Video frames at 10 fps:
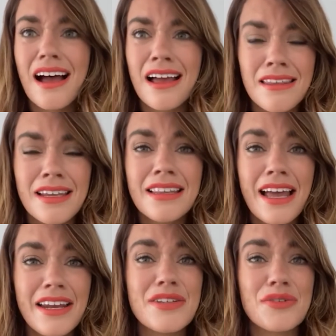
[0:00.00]
I think
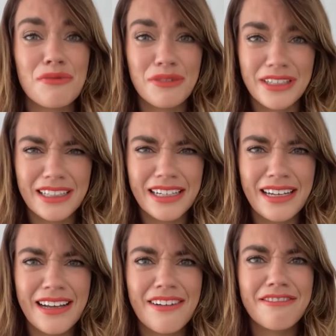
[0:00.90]
that is
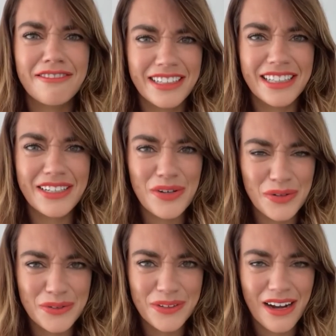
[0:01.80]
really, really
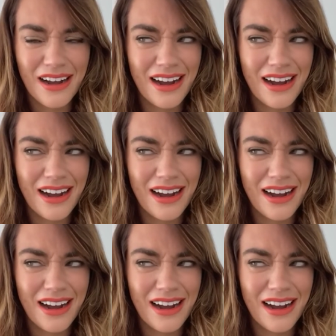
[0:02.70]
cool.